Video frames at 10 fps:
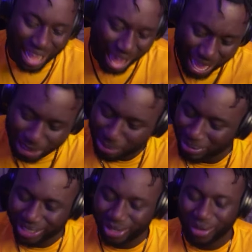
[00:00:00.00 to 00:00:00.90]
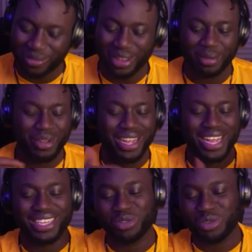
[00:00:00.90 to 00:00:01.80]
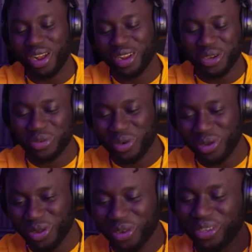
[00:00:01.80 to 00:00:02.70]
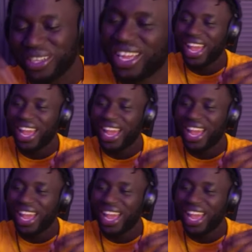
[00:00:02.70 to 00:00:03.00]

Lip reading: aspect of it, but it has the rock and roll